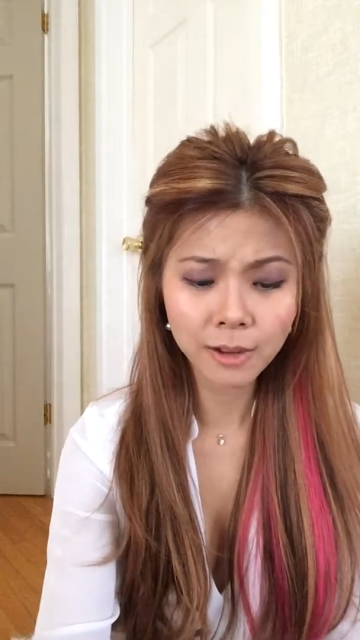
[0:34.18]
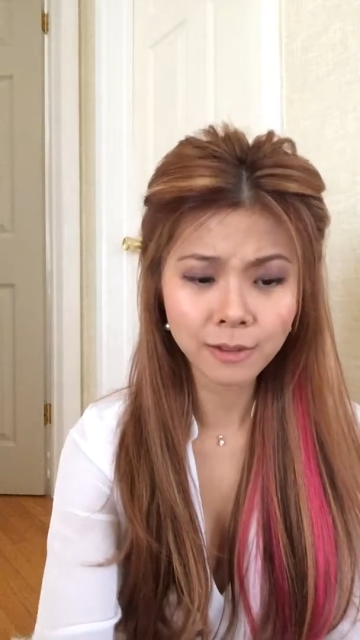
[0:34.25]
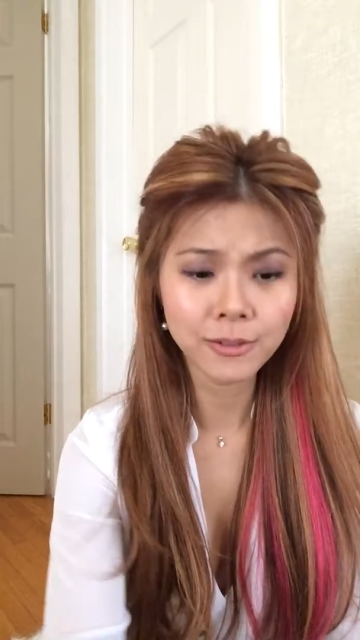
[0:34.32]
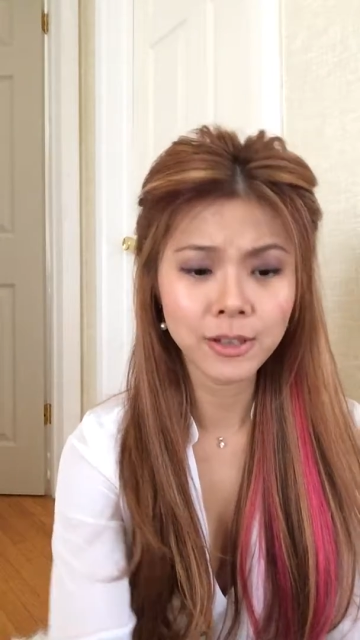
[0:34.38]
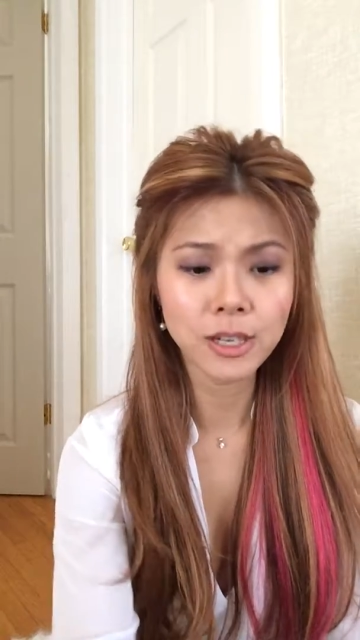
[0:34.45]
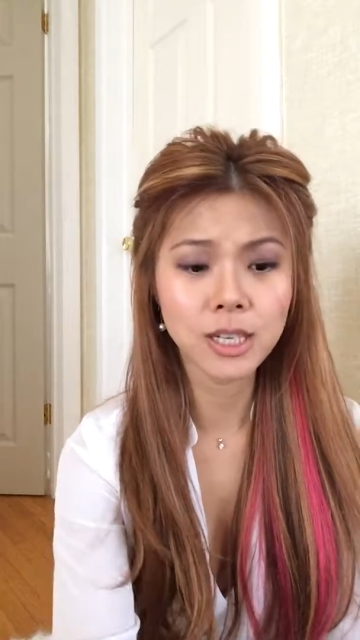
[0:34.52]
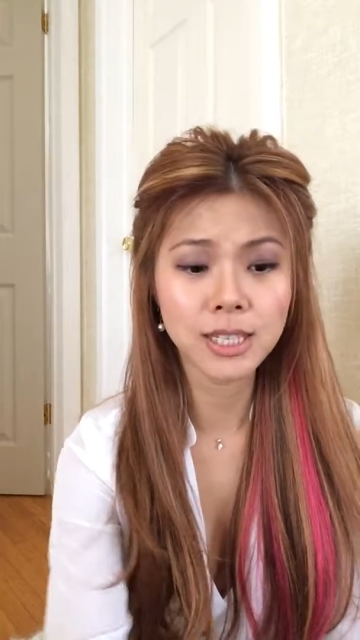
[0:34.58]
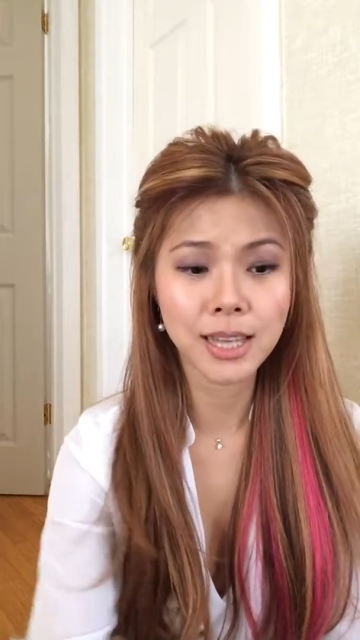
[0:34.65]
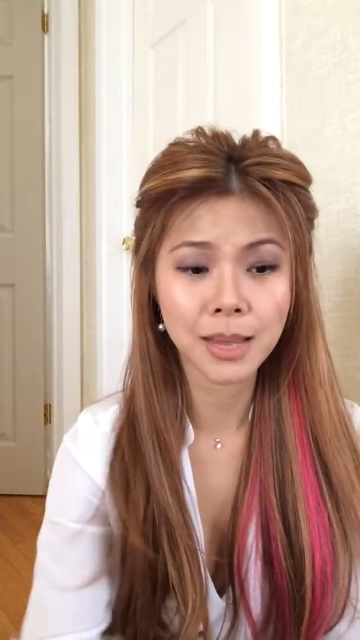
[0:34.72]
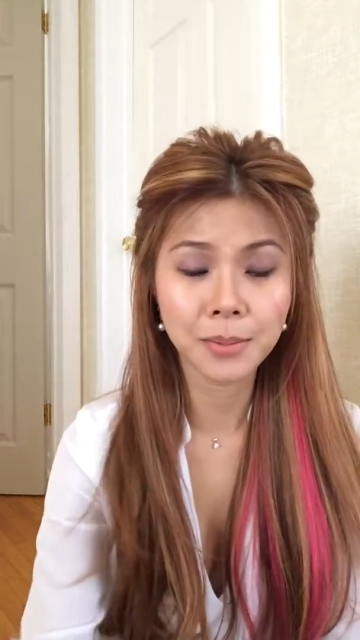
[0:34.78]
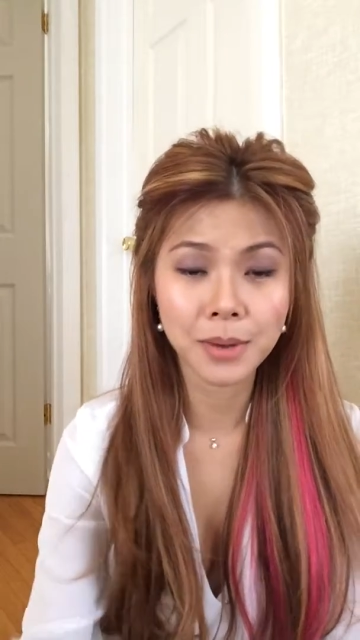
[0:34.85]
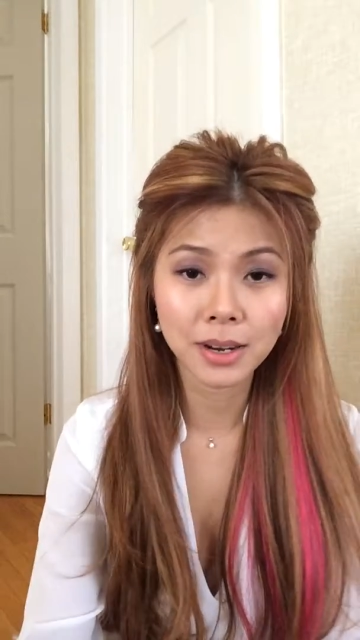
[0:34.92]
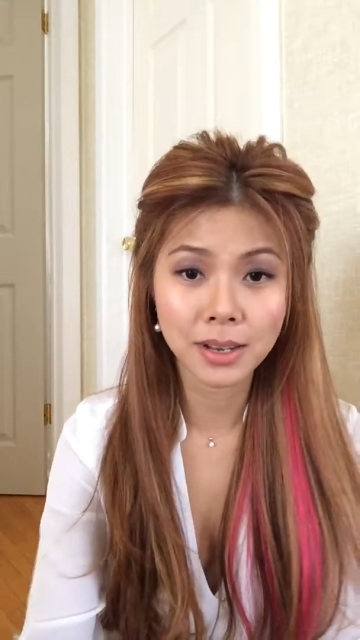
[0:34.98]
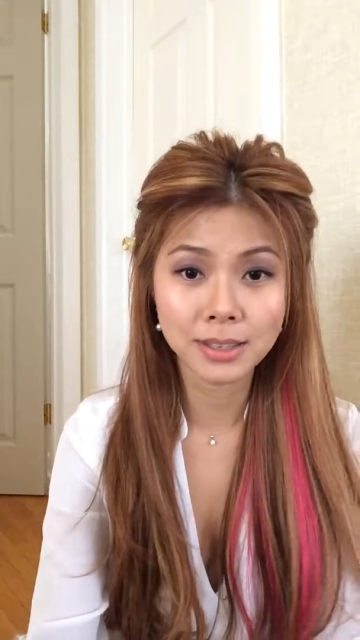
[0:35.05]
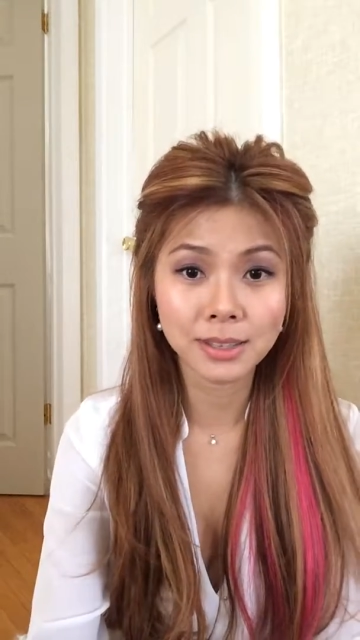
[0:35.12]
first I'm
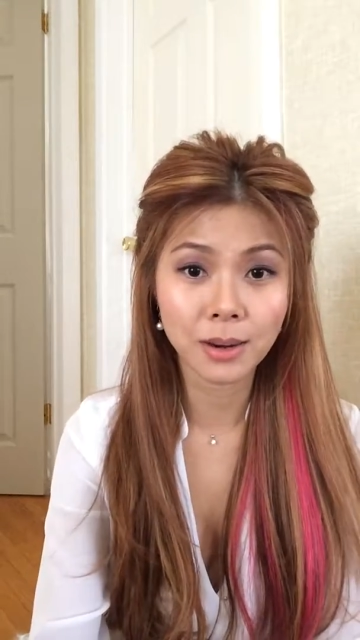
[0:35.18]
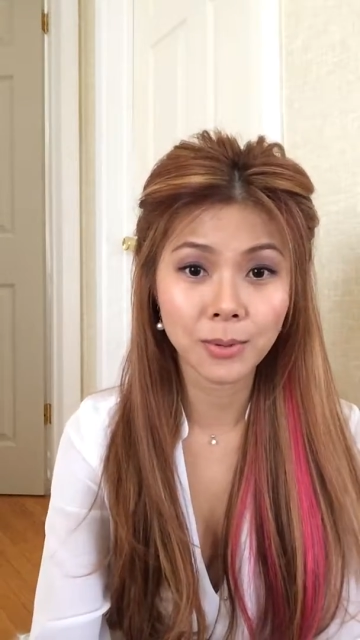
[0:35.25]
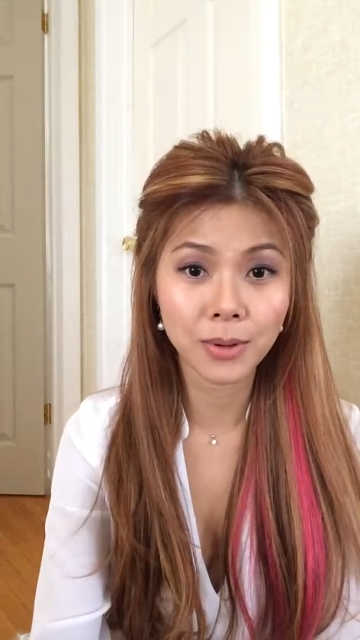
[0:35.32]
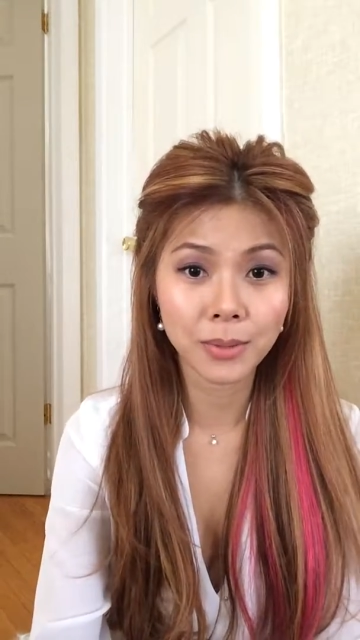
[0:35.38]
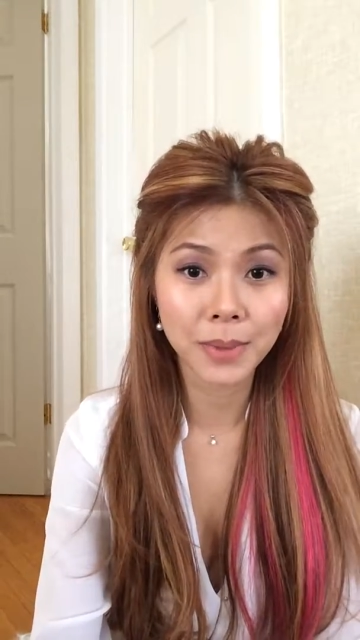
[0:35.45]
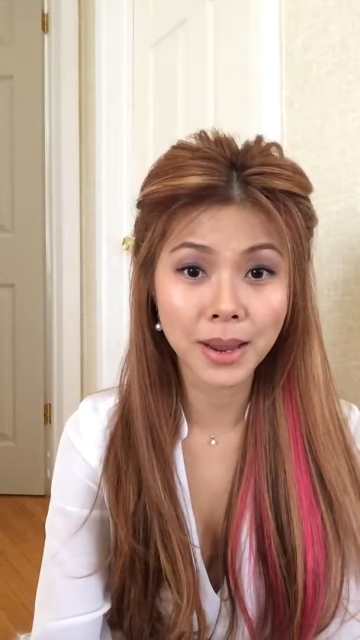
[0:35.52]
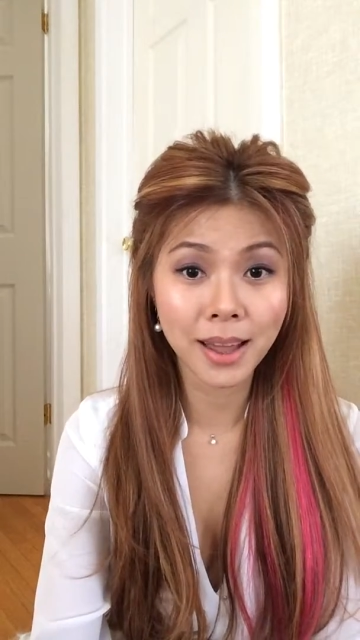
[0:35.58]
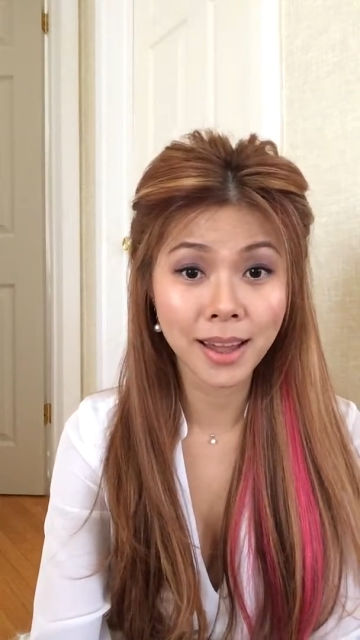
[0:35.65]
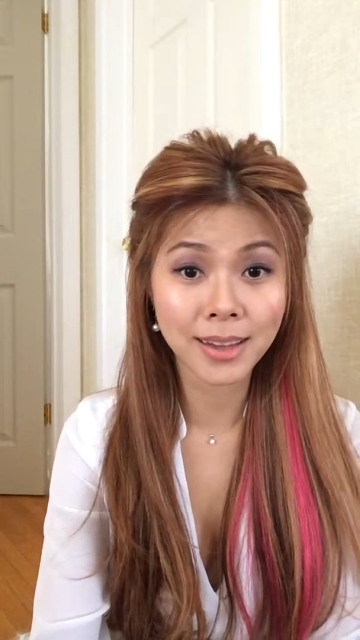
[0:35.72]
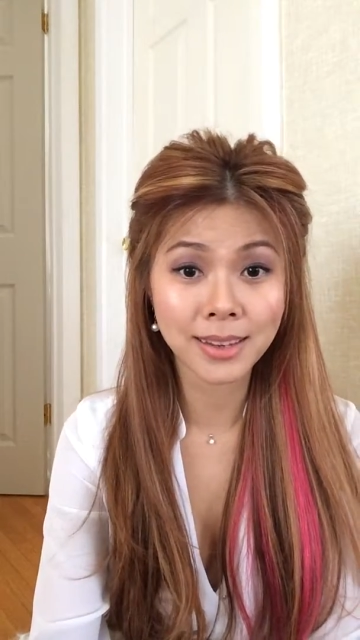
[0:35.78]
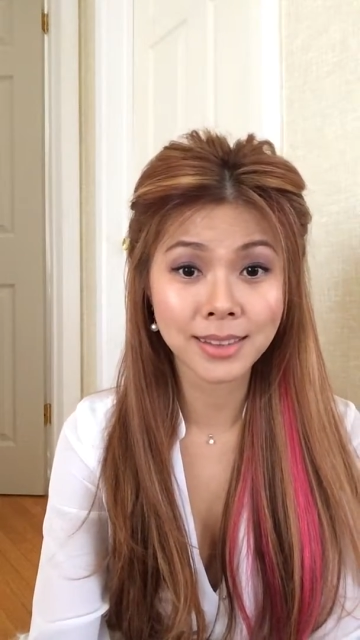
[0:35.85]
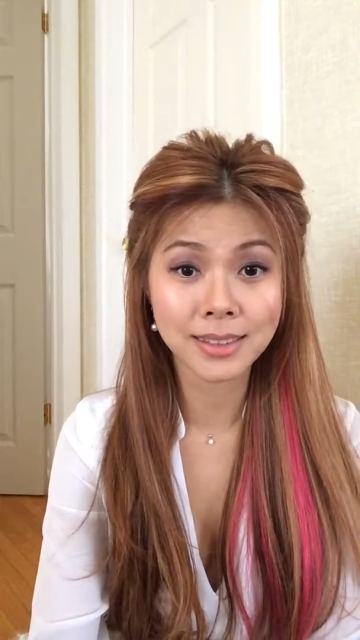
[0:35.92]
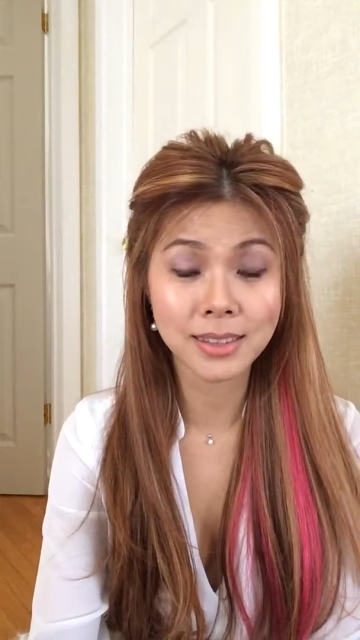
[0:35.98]
gonna start with my eyes.